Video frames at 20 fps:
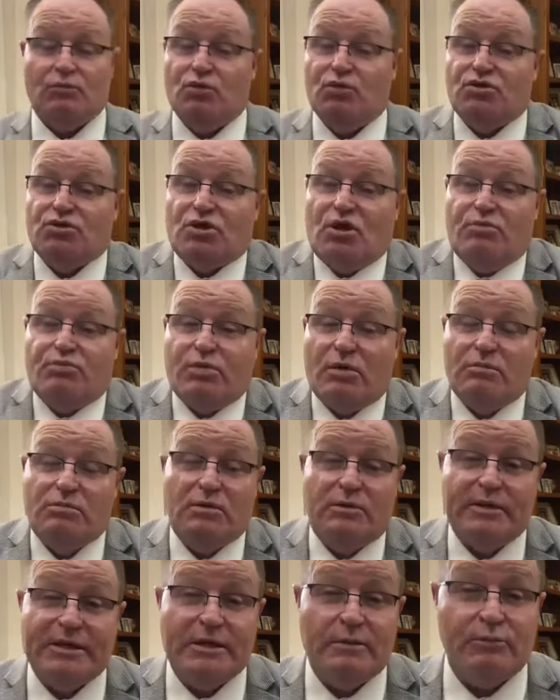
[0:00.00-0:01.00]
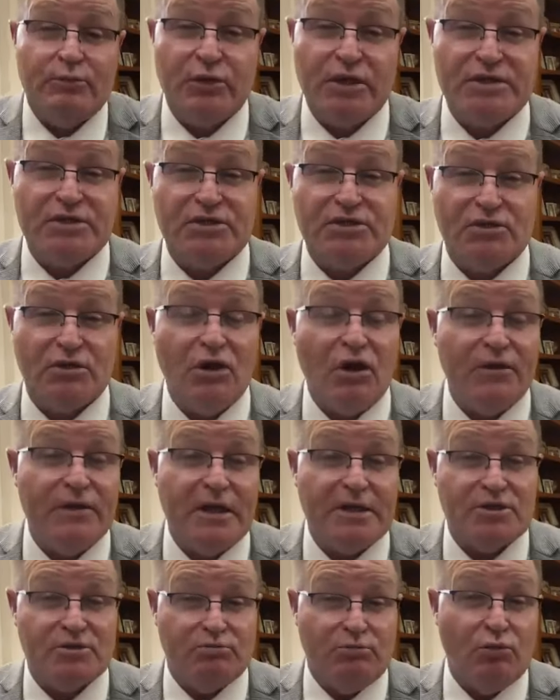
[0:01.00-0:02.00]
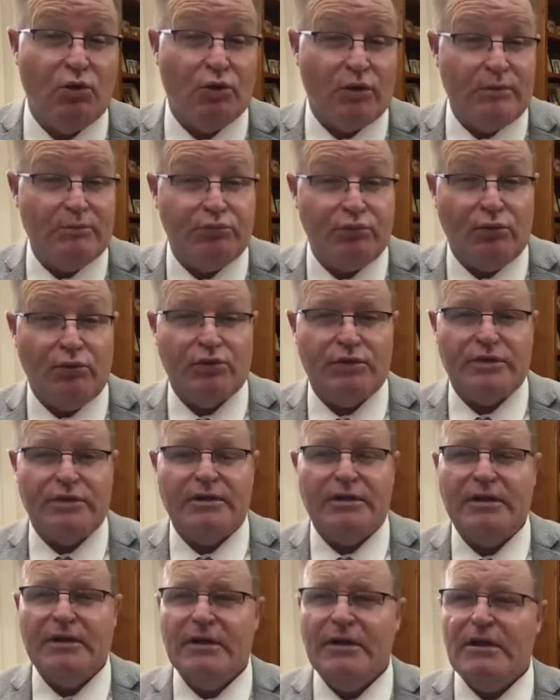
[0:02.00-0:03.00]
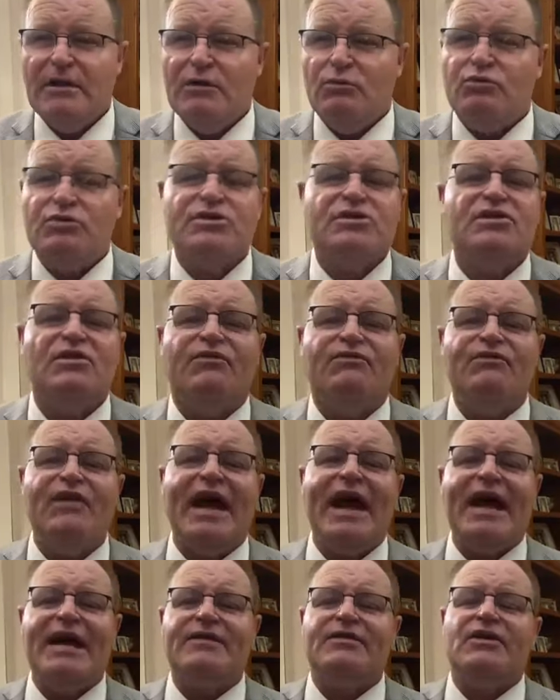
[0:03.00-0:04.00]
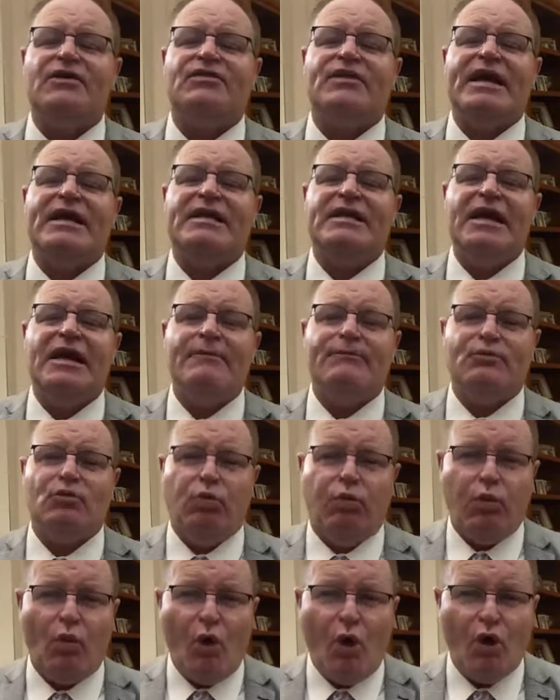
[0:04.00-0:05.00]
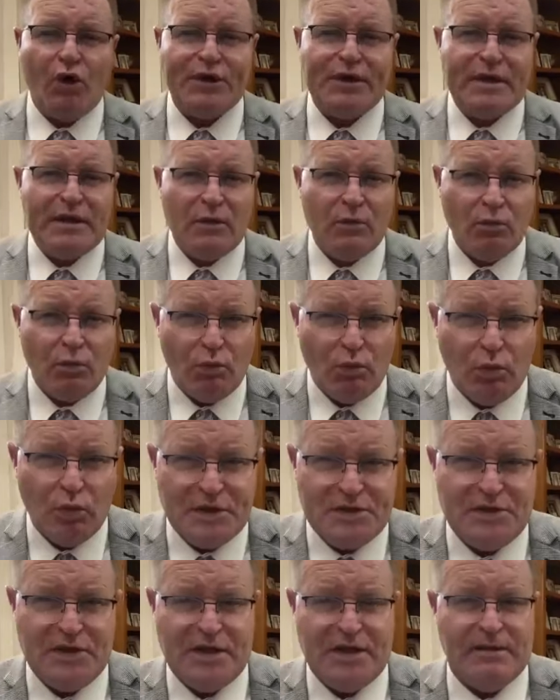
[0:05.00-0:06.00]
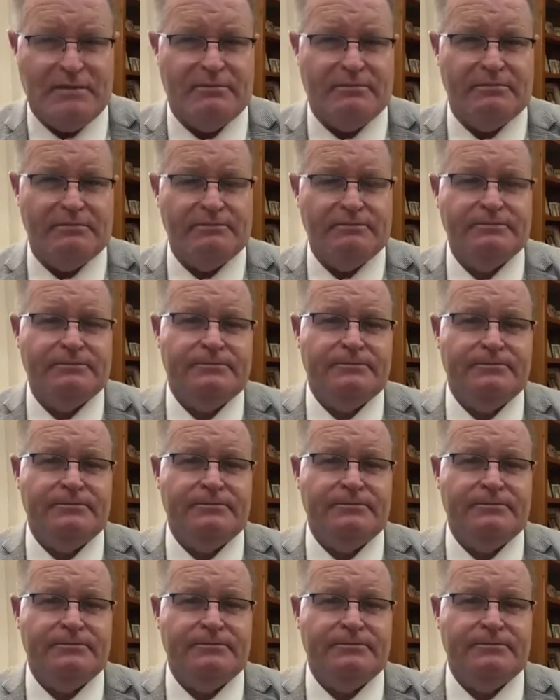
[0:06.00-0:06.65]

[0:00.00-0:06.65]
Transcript: more so probably impresses God, that's more important, was the fact that they kept walking with Him.